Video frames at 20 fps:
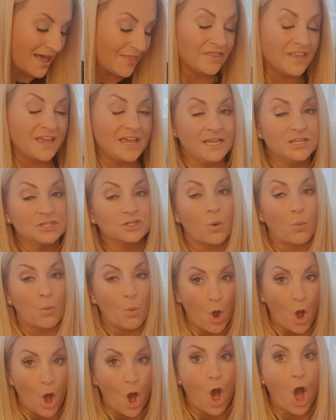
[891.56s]
and these
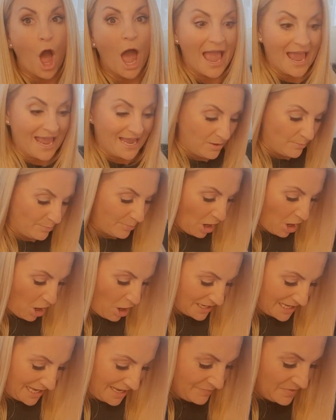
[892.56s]
were a
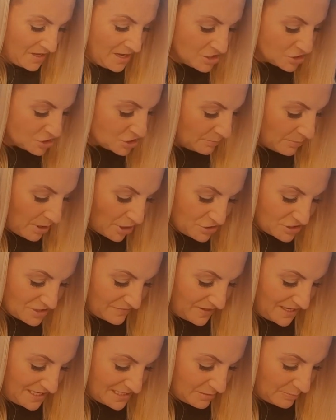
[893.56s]
bargain. So most
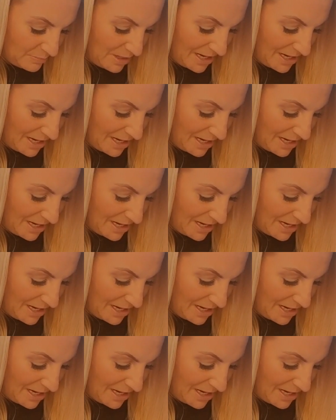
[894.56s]
of these are